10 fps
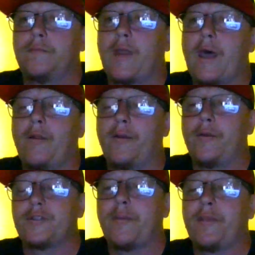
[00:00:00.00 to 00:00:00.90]
I don't know,
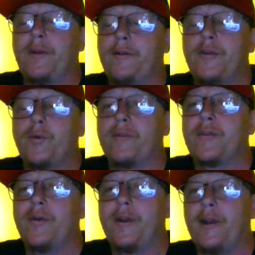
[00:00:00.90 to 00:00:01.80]
something to do with
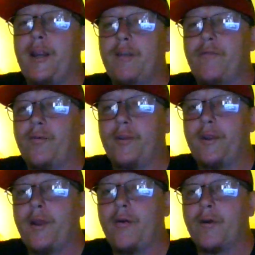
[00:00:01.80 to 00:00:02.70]
good and evil, you
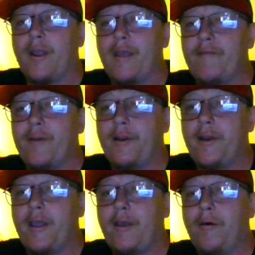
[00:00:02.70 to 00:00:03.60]
know, or heaven and
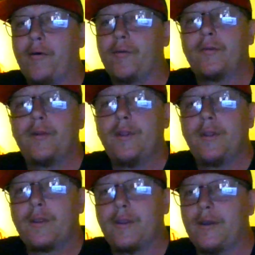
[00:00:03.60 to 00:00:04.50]
hell.
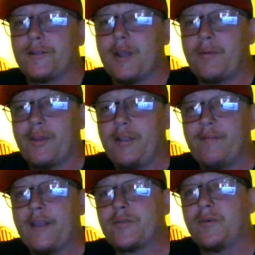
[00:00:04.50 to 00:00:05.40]
Because I believe
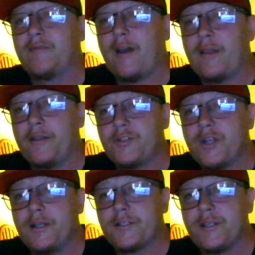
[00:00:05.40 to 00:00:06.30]
that's what Violent
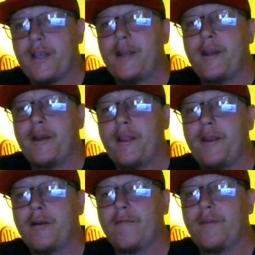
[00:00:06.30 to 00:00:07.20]
J said in an
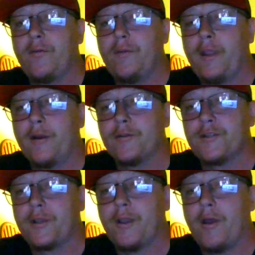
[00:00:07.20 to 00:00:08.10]
interview years
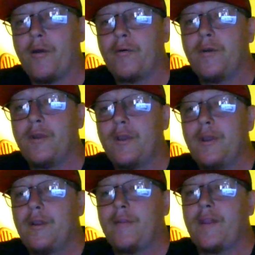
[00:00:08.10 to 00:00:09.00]
ago,
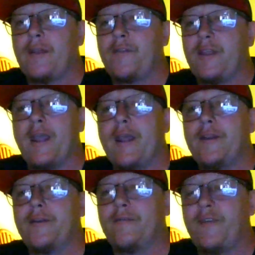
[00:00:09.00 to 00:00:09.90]
that the
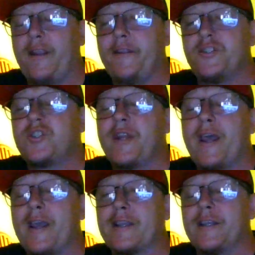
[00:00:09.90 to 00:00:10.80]
end of each
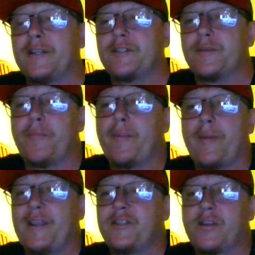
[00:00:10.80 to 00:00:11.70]
deck is
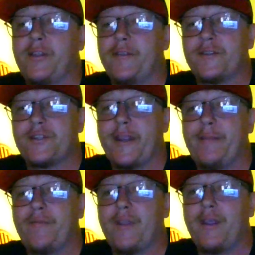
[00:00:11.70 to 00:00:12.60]
basically the
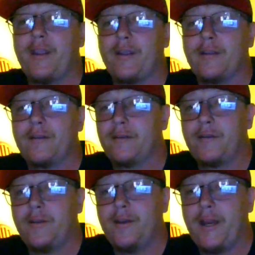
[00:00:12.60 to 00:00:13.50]
same thing,
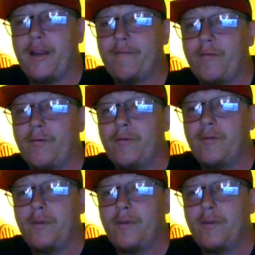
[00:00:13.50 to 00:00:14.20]
good and evil,